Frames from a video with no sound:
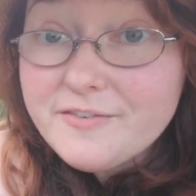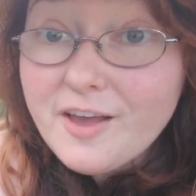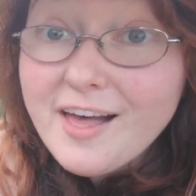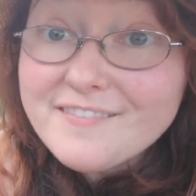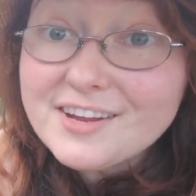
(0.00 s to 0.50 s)
If
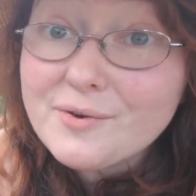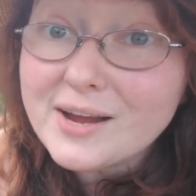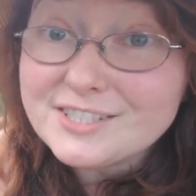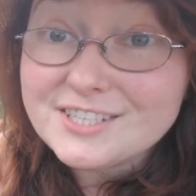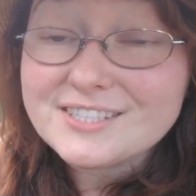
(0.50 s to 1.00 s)
y'all have any
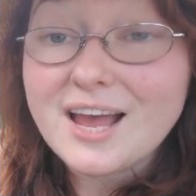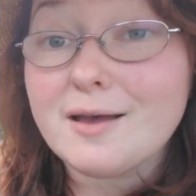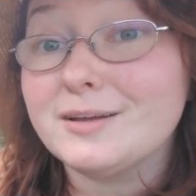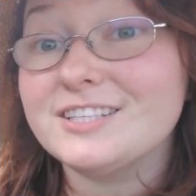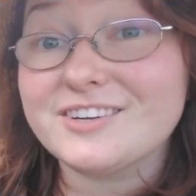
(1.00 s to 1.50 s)
questions,
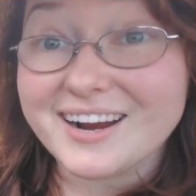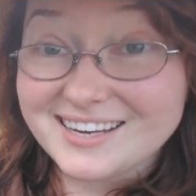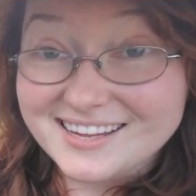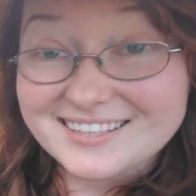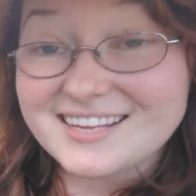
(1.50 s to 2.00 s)
comments, or
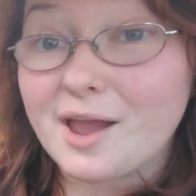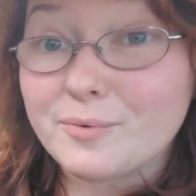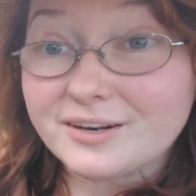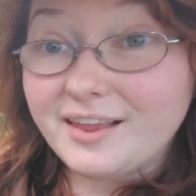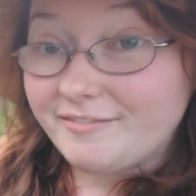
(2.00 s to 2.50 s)
ideas, I
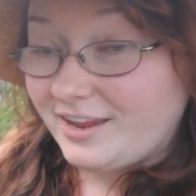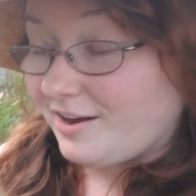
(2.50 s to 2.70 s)
would love to